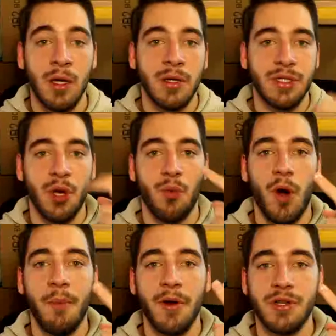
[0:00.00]
So
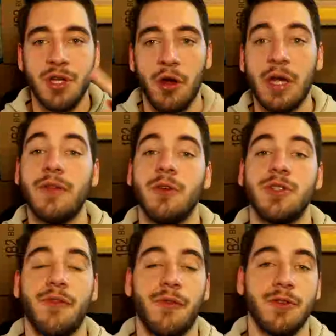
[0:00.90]
Walmart and Target, those
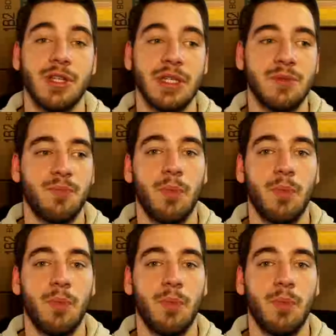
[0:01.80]
are for just